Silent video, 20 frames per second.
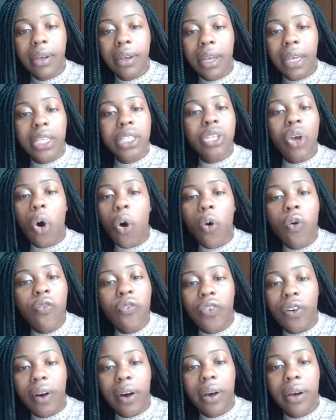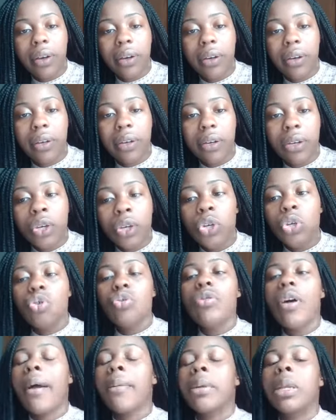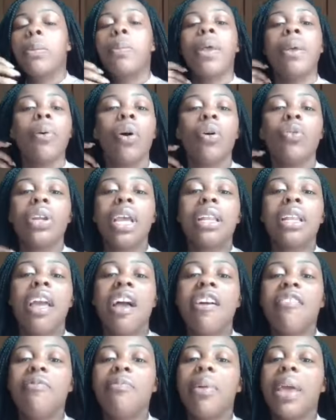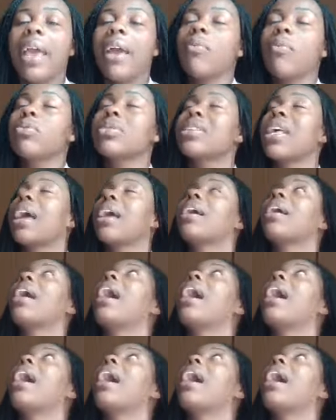It's over. You know how many people on their deathbed was like,